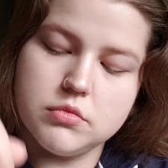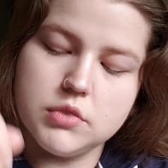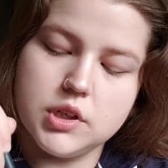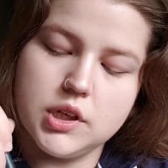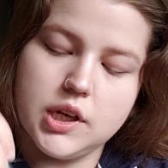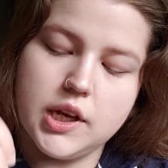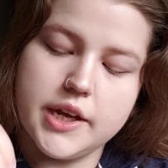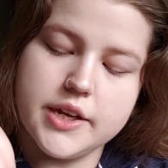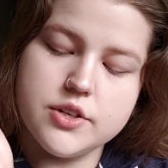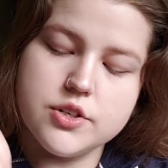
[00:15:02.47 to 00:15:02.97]

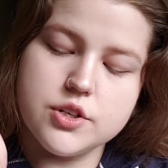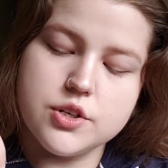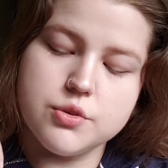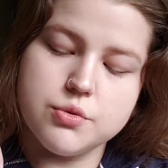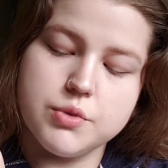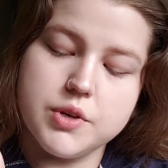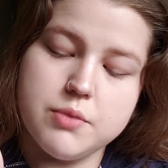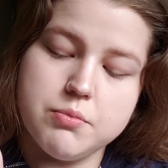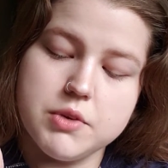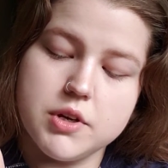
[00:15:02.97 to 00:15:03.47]
light
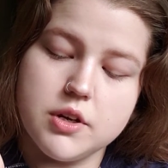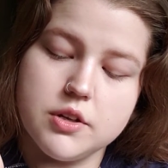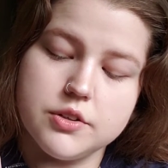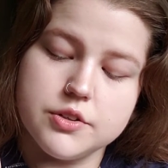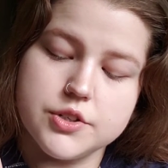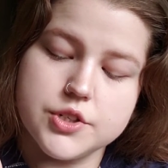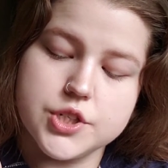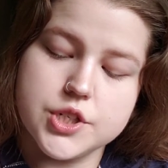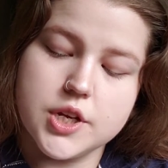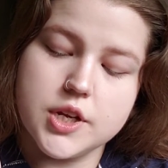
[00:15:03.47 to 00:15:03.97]
cream
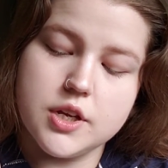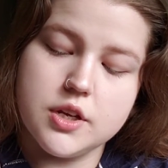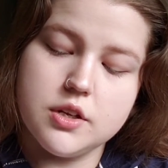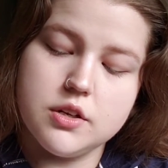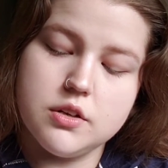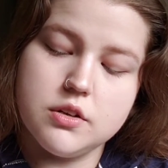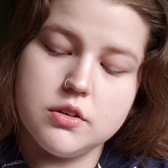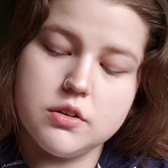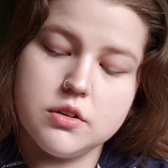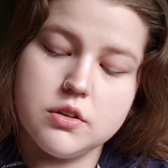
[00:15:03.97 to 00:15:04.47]
colored
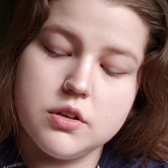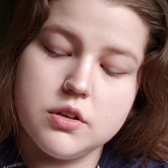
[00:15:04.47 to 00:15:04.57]
shade.